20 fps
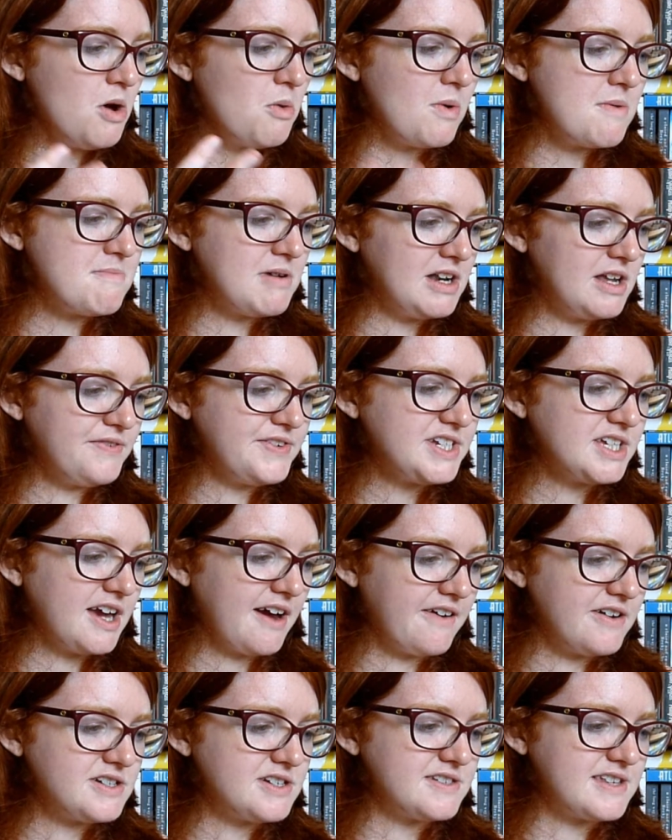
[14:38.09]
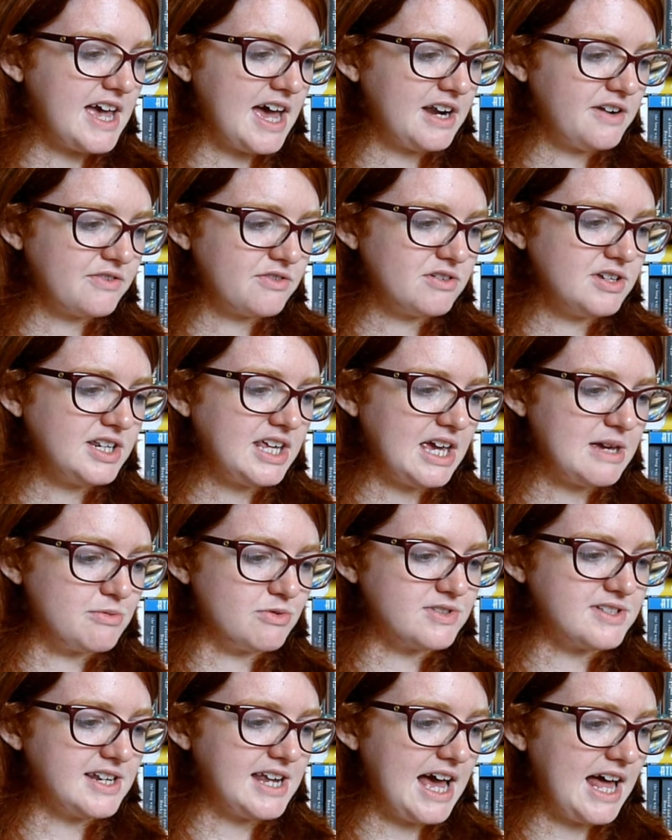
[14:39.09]
When beloved characters Anne of Green
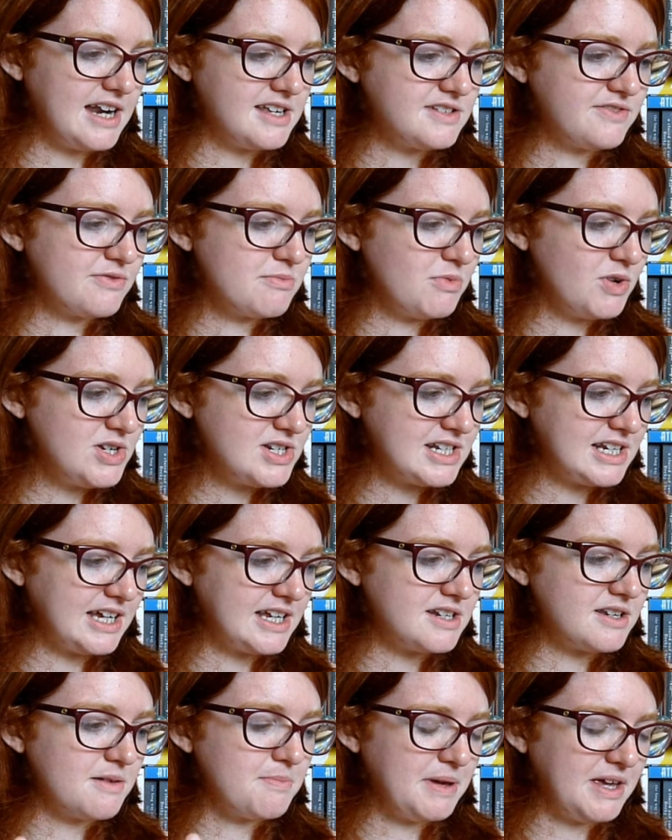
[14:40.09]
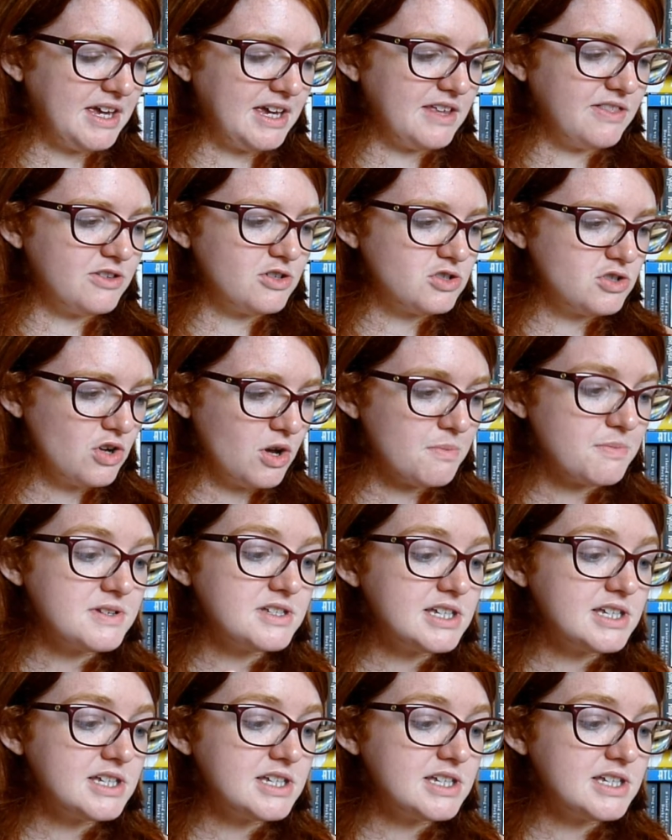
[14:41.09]
Gables and Alice from Wonderland appear in the shop,